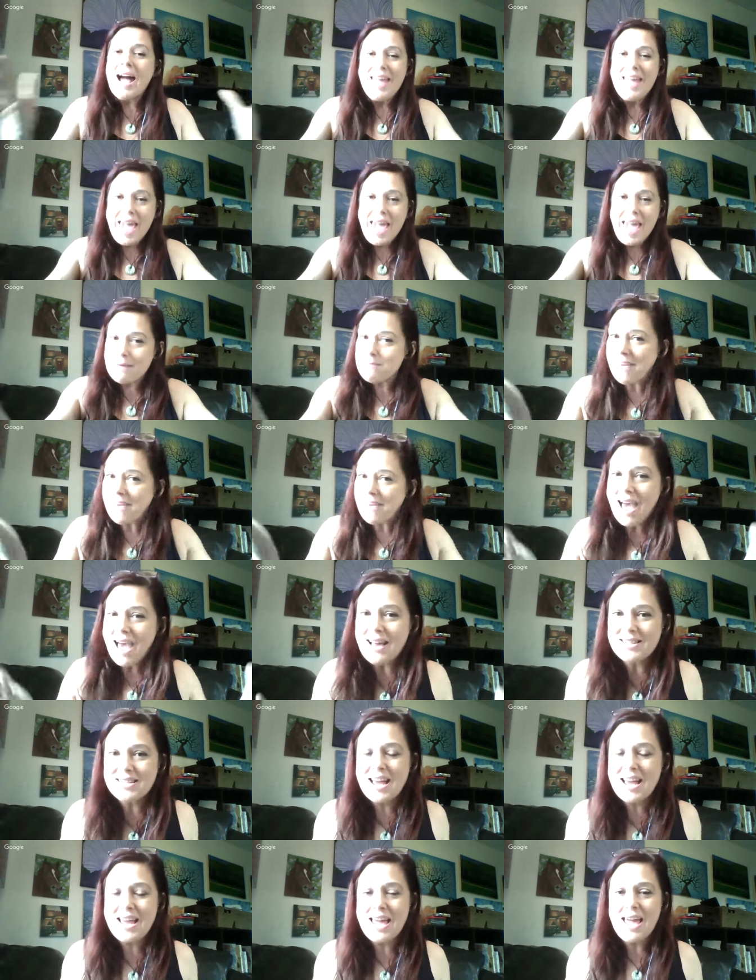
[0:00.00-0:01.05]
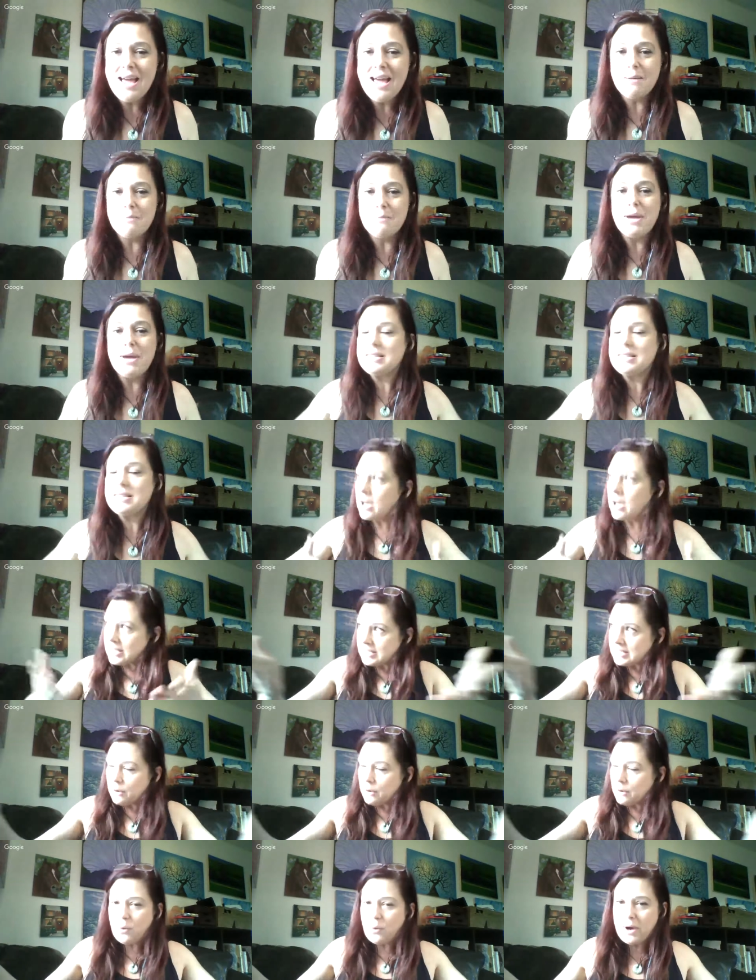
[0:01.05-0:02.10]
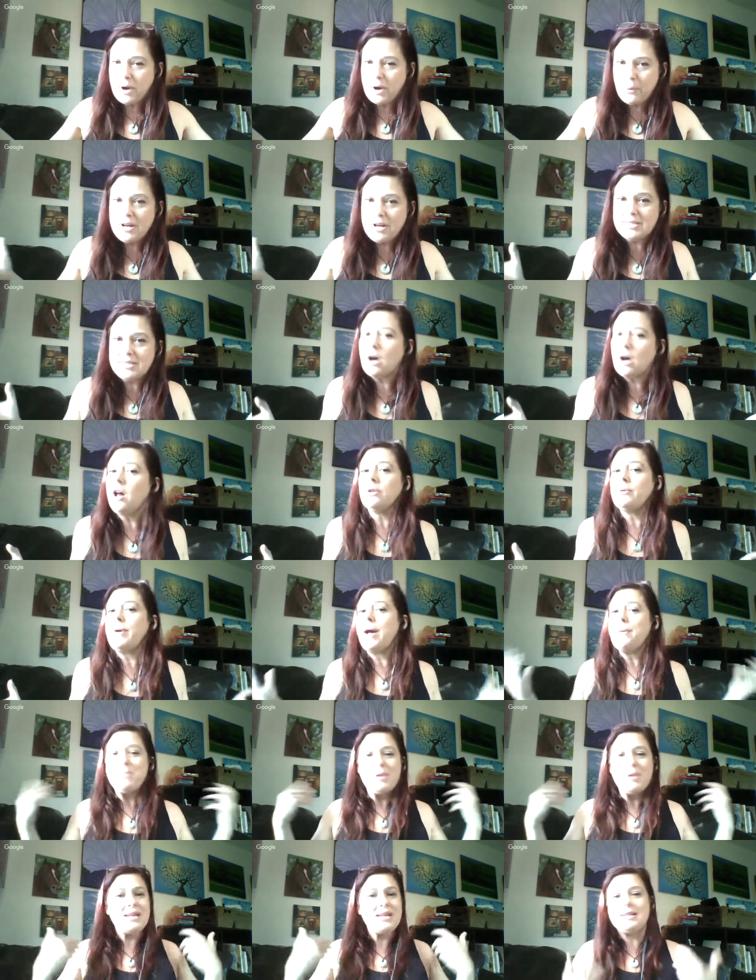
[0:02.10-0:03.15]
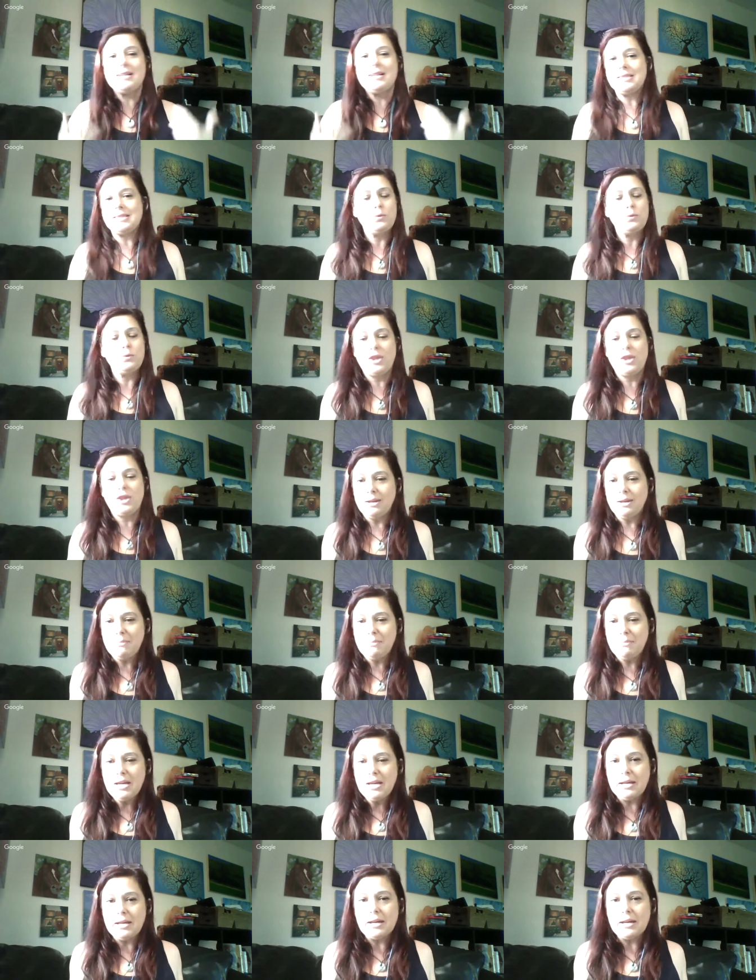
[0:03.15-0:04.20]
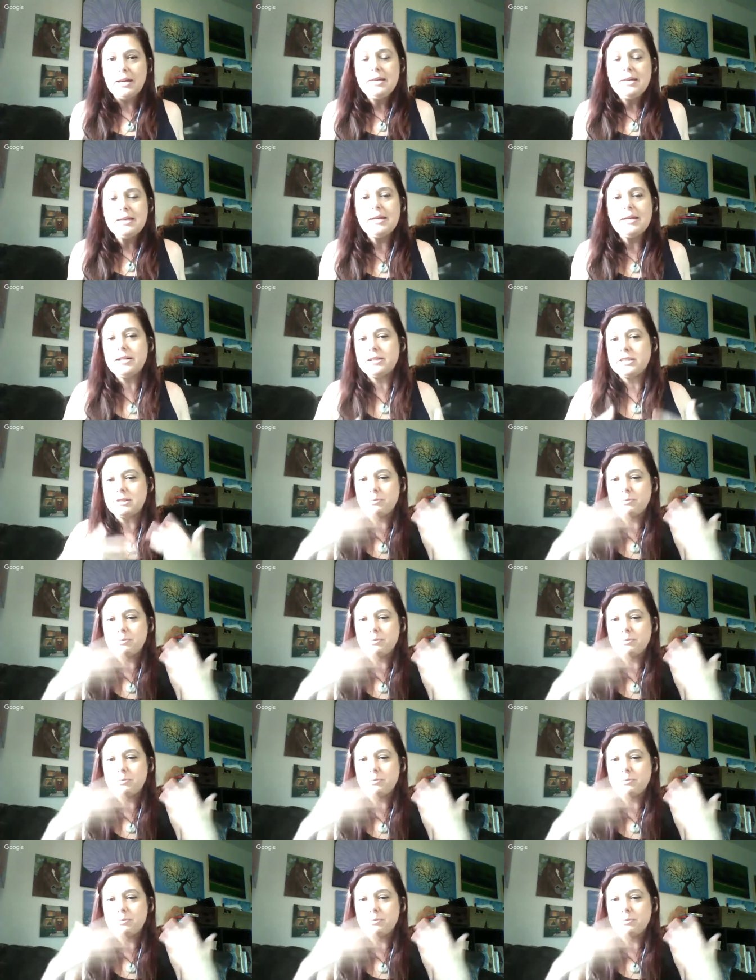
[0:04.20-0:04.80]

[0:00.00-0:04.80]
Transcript: am that I am. It's what is all around me. It is within me. It is a